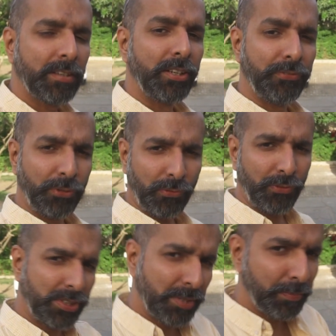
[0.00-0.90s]
If your
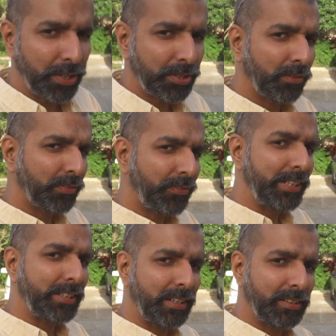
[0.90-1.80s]
first impression of the
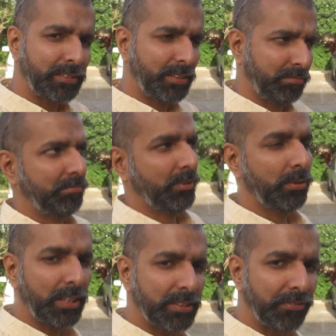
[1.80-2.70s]
Freestyle is that, oh,
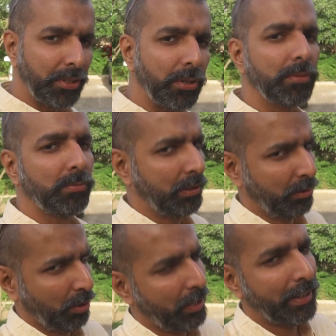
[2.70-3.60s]
that's a Figo, well,
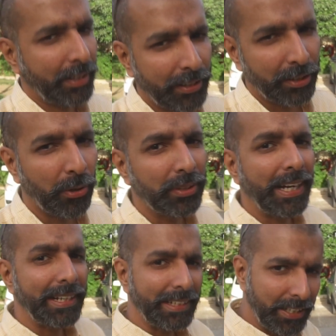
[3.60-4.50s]
you're not entirely wrong.
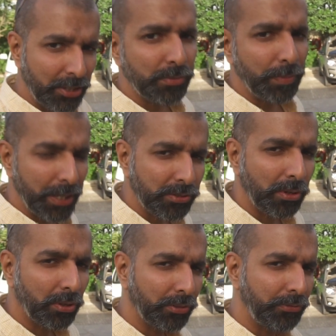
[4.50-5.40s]
That is based
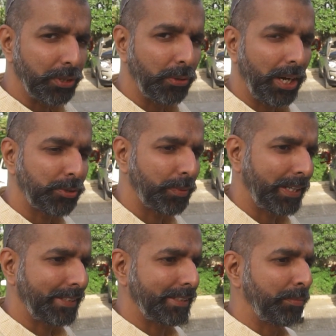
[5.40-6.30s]
on the Figo hatchback,
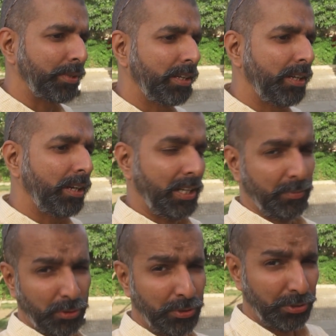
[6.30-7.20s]
except
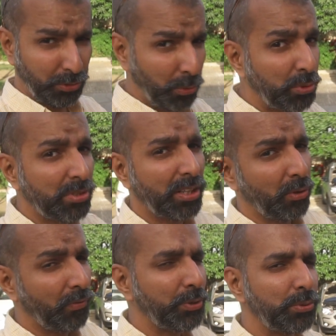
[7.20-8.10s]
I'm going to use an
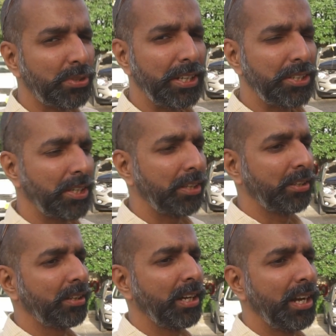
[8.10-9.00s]
overused cliche here.